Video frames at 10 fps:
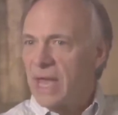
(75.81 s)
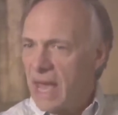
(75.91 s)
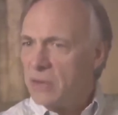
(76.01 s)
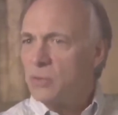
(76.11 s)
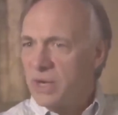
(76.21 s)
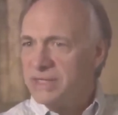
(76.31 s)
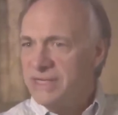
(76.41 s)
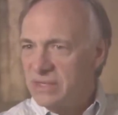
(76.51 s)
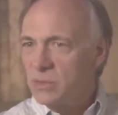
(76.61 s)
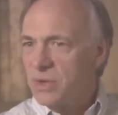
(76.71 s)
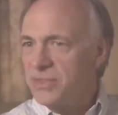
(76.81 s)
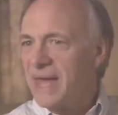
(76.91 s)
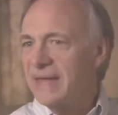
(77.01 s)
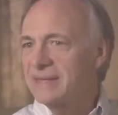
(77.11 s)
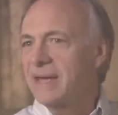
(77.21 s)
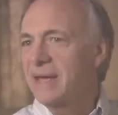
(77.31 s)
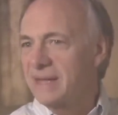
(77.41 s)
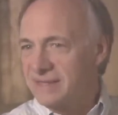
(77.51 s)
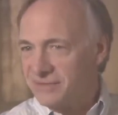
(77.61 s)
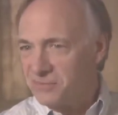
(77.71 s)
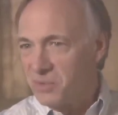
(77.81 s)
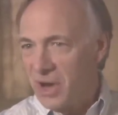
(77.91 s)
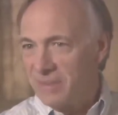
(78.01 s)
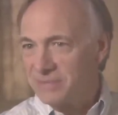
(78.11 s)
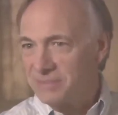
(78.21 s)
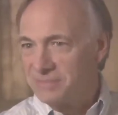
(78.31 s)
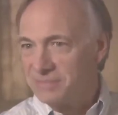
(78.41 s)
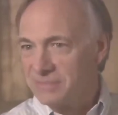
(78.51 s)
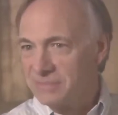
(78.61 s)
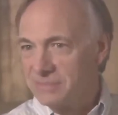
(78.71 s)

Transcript: how do I deal with that kind of problem?